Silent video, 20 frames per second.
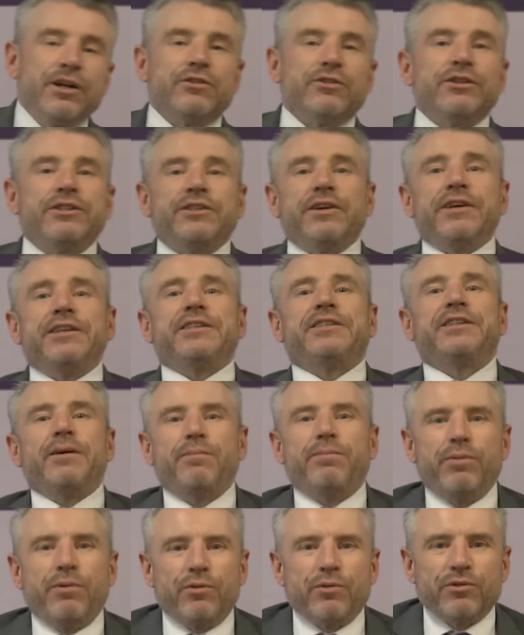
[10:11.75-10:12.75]
So it's very
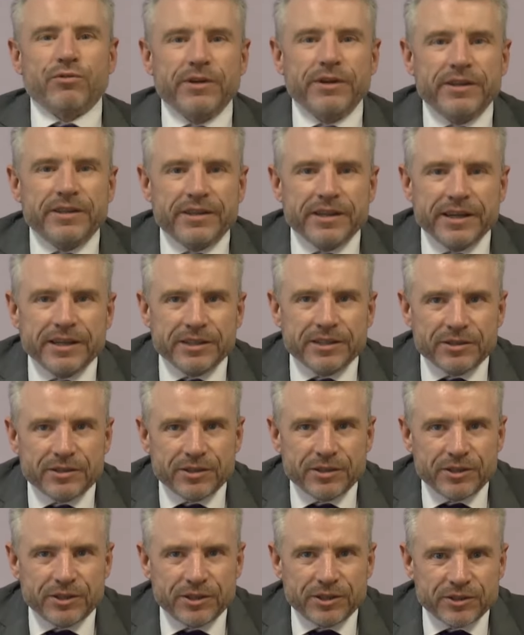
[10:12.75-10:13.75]
simple. Three things
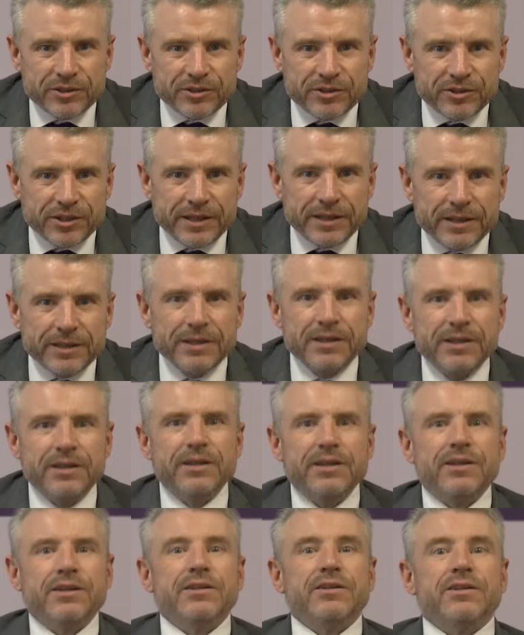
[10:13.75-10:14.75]
that you can see
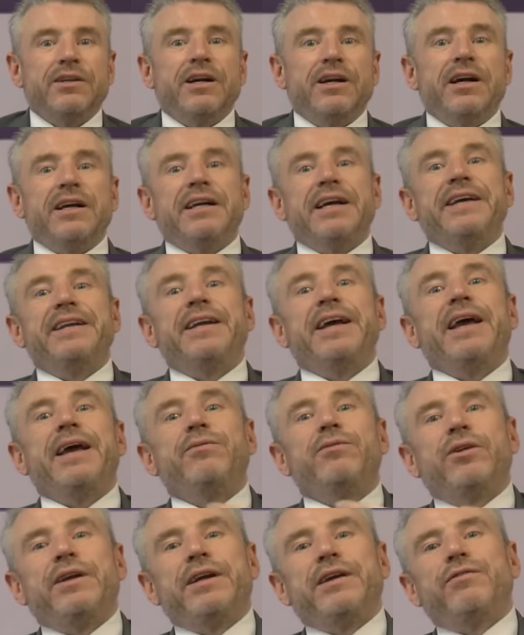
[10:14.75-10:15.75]
in a
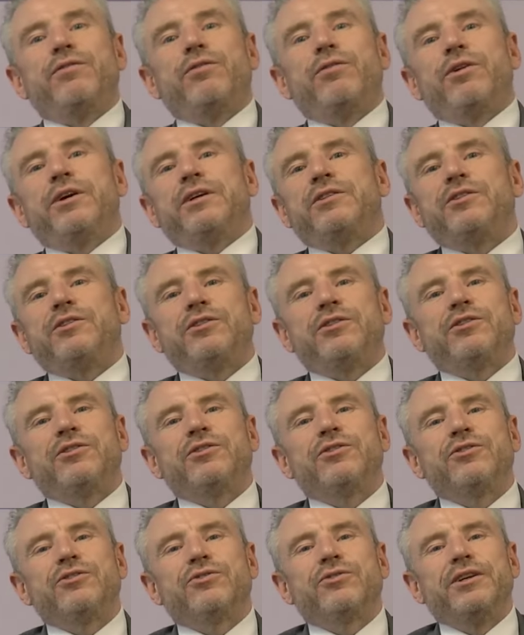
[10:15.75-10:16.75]
hypnotic
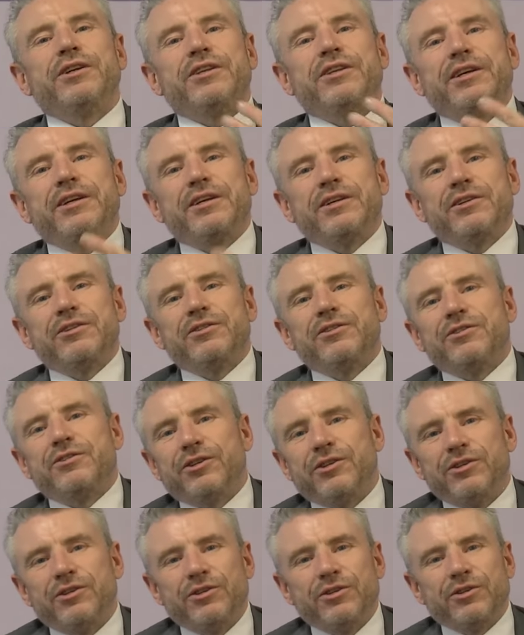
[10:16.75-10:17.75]
voice. Three things
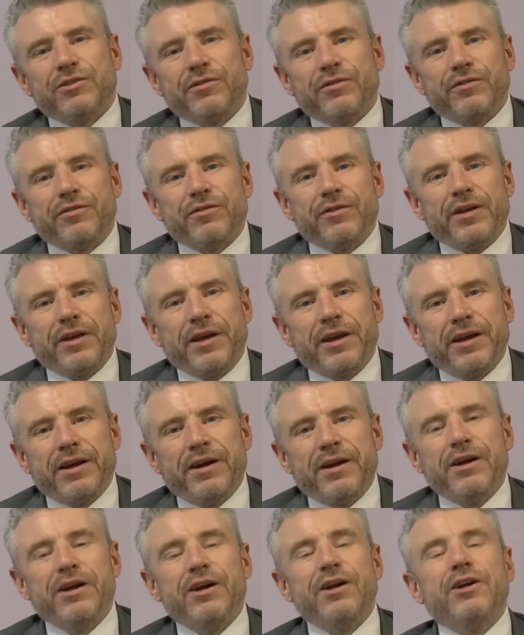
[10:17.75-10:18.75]
that you can
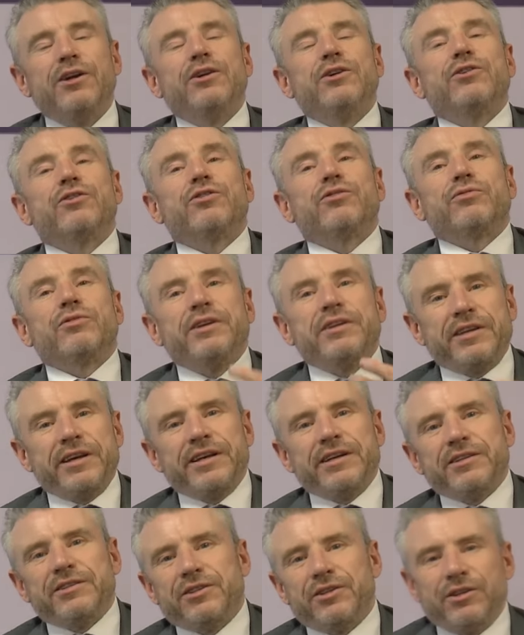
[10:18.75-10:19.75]
hear. Three
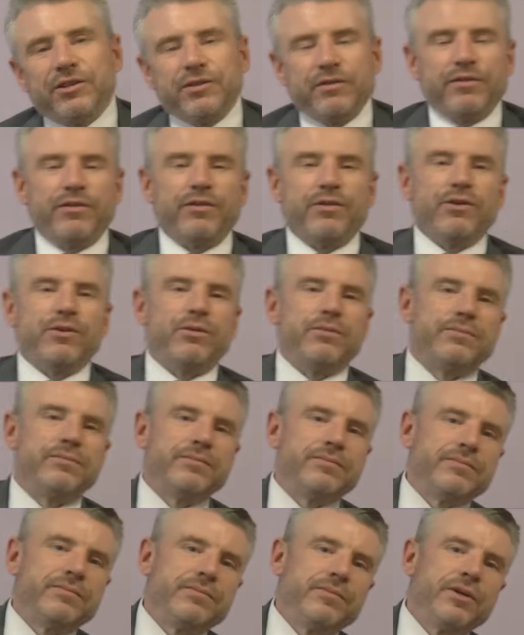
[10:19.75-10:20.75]
things that you can feel.
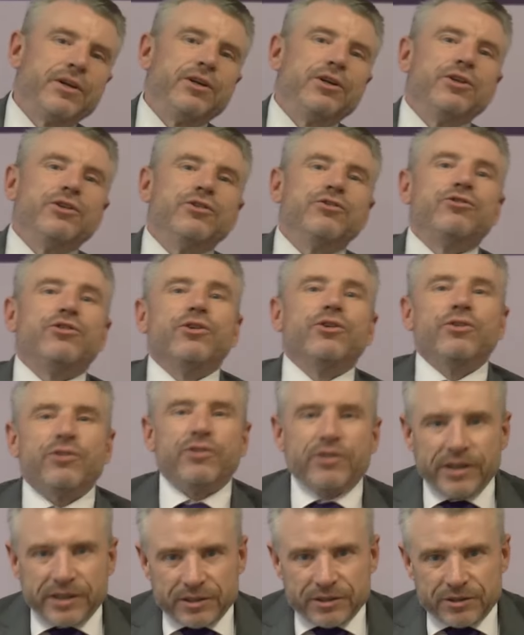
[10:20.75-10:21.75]
Two
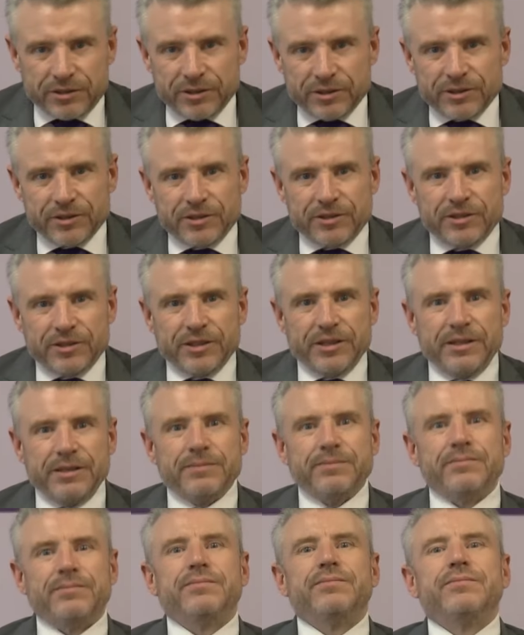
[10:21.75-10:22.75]
things you can see.
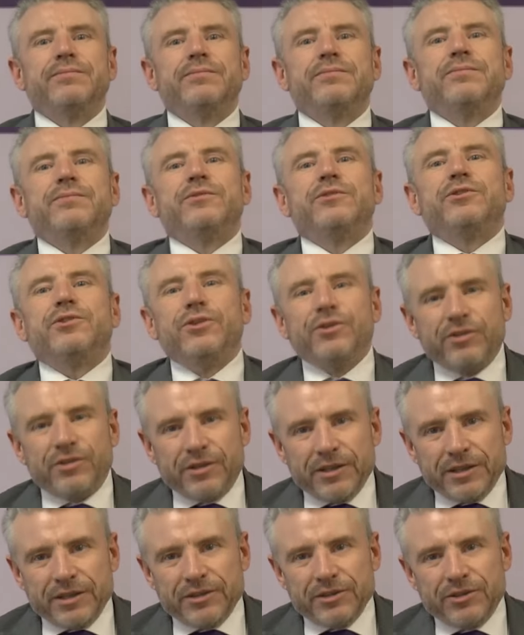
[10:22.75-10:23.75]
Two
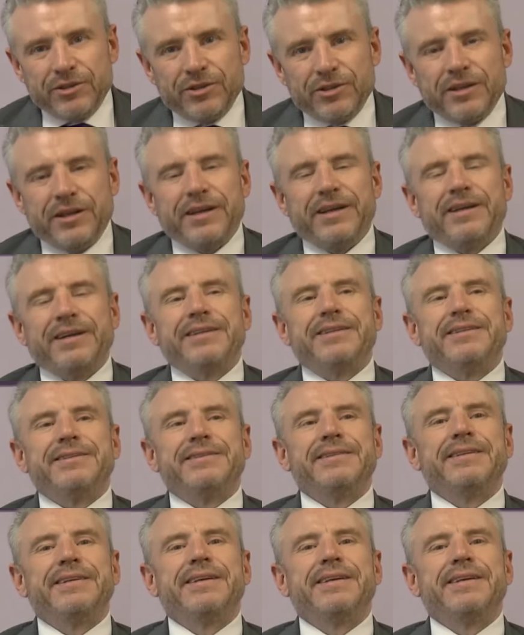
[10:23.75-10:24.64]
things you can hear.